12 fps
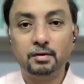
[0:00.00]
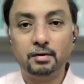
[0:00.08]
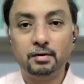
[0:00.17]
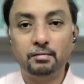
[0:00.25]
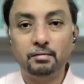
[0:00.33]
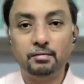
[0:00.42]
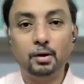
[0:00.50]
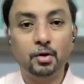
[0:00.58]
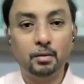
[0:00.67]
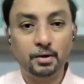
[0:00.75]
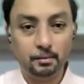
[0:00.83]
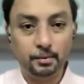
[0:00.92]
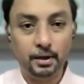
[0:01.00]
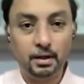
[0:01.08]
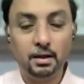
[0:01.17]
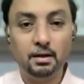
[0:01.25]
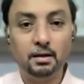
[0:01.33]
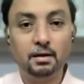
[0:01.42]
When we do abdominal
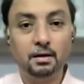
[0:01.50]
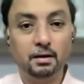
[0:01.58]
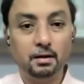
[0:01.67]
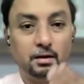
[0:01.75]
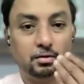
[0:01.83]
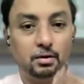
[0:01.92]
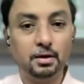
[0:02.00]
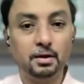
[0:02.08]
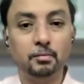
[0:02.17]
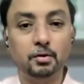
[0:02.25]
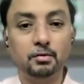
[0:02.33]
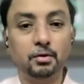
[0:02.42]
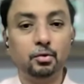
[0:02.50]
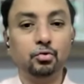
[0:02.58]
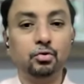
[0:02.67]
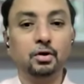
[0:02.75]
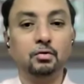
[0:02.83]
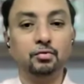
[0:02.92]
breathing. So it's about
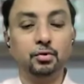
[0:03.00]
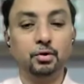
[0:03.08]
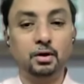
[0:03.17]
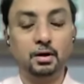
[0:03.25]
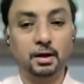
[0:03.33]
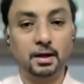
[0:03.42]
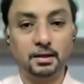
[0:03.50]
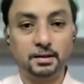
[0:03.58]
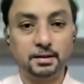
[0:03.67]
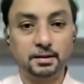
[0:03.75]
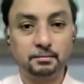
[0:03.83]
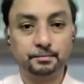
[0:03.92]
using our full lungs.